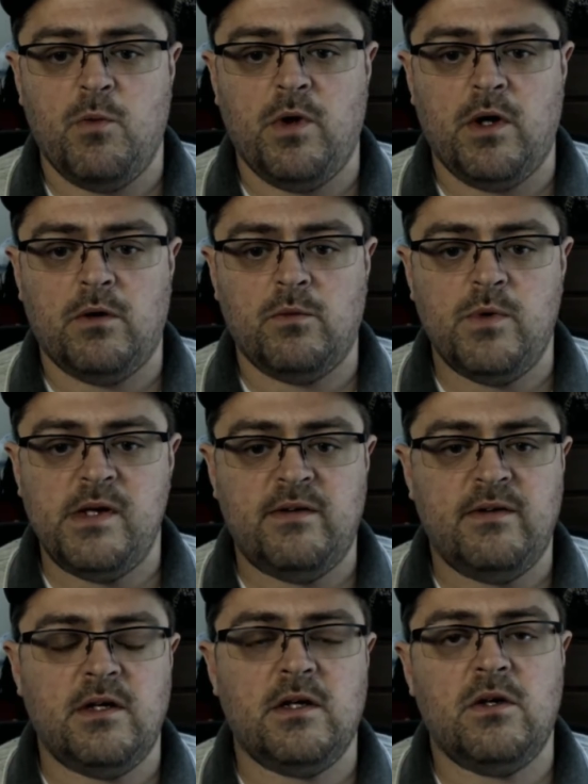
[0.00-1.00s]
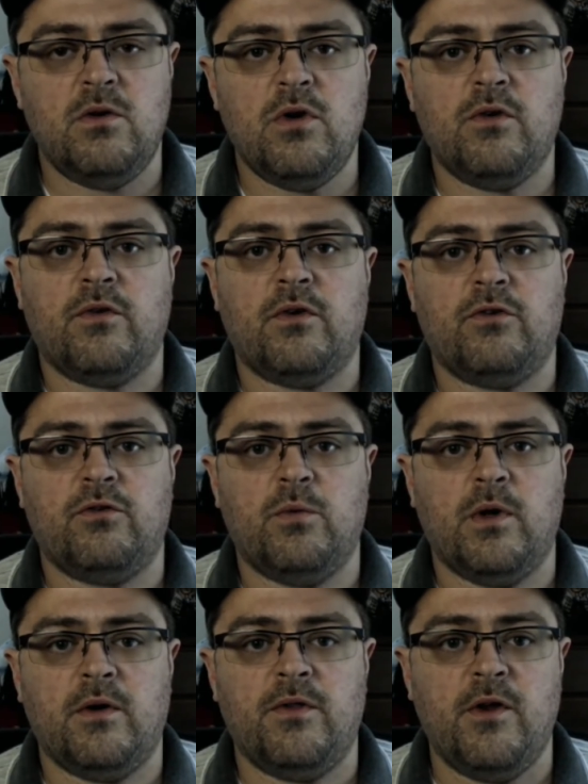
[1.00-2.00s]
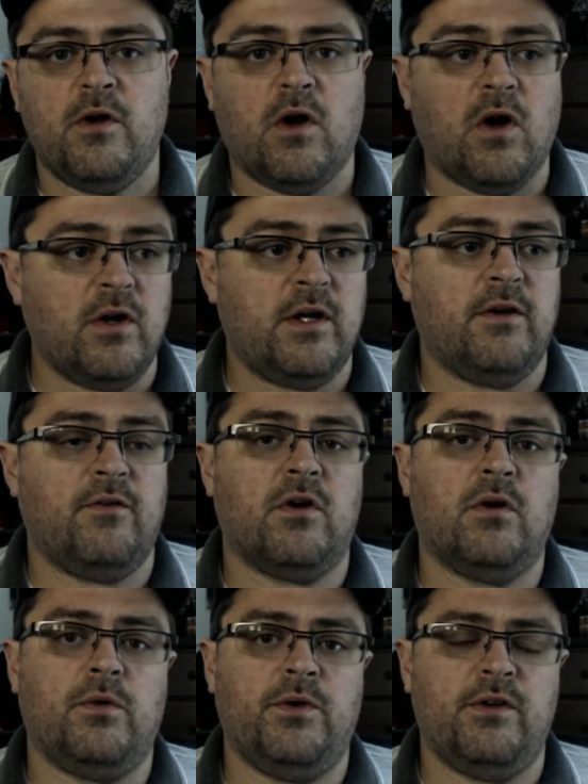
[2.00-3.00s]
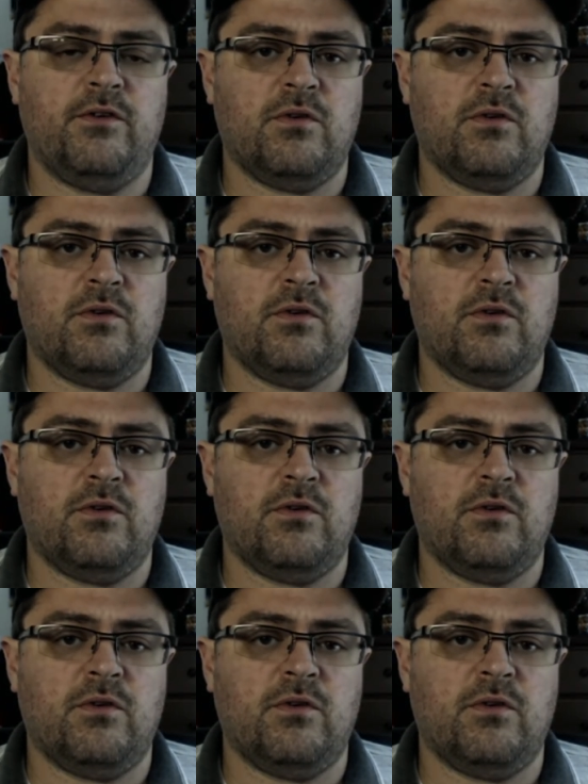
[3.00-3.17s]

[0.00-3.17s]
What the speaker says: where we see a universe where there are difficulties,